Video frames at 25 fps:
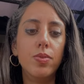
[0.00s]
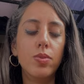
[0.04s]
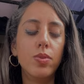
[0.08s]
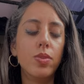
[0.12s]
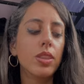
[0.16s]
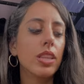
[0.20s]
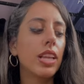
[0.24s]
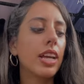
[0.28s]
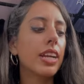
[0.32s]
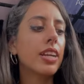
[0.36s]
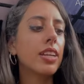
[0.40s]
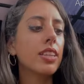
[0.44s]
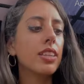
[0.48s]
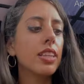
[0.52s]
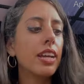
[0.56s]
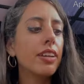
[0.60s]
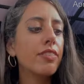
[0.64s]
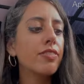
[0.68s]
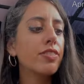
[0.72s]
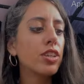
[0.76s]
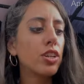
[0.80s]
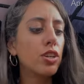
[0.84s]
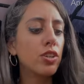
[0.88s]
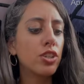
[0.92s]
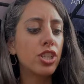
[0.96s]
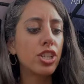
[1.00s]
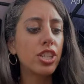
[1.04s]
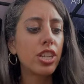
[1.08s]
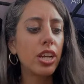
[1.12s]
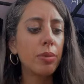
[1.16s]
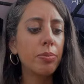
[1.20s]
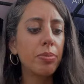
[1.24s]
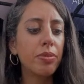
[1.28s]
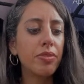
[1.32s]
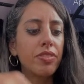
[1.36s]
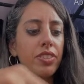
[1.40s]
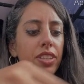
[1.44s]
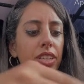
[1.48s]
like a life coach
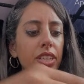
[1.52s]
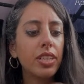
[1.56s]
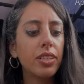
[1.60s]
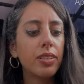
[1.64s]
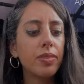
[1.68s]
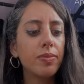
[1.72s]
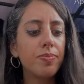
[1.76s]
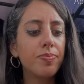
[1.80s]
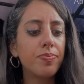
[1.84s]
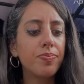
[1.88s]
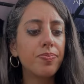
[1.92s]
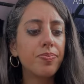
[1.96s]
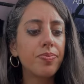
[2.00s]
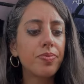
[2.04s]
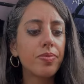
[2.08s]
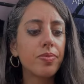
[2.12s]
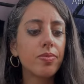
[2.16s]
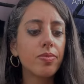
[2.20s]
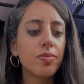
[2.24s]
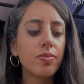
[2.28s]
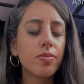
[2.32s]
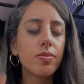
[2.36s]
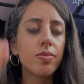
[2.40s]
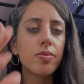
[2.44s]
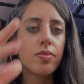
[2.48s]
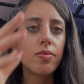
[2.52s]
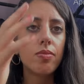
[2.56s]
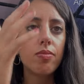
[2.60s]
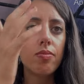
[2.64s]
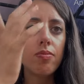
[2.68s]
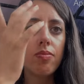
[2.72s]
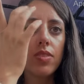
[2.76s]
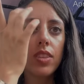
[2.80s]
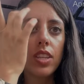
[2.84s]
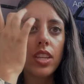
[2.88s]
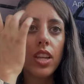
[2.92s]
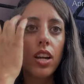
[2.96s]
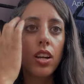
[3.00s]
type of thing,
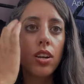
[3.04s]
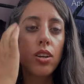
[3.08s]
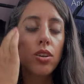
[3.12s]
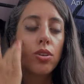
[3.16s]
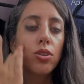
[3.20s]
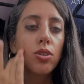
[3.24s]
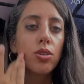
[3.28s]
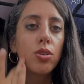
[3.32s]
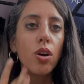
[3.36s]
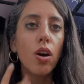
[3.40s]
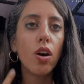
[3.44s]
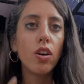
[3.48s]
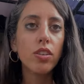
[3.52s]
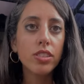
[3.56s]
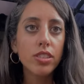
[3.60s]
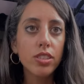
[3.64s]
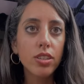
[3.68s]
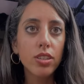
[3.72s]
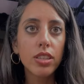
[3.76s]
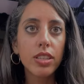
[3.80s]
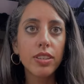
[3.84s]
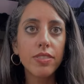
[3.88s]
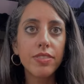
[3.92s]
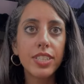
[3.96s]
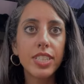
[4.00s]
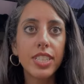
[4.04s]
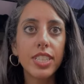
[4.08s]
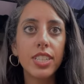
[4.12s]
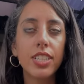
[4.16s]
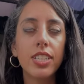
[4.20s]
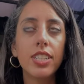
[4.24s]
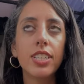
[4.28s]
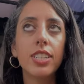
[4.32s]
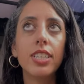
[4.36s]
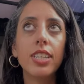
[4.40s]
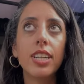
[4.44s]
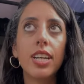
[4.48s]
who also lives here,